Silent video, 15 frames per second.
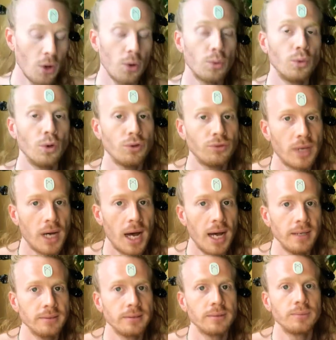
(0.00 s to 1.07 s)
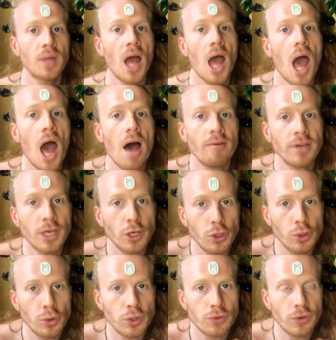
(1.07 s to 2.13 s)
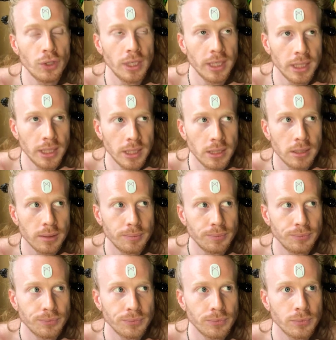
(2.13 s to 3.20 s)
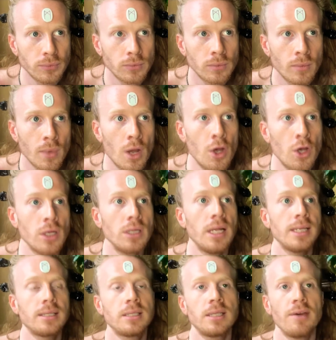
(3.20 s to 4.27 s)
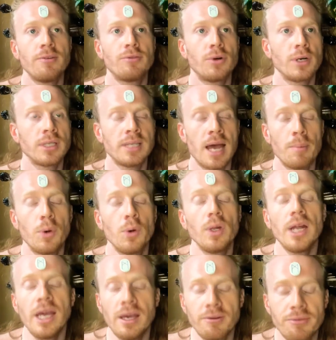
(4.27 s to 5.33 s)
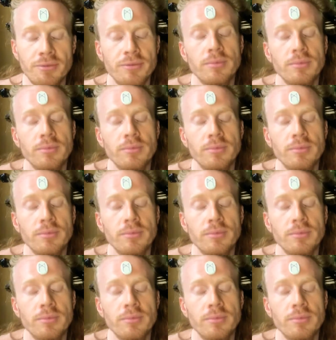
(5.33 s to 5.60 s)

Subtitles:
Rule 5, having a useful idiot. Let's say, for example, if,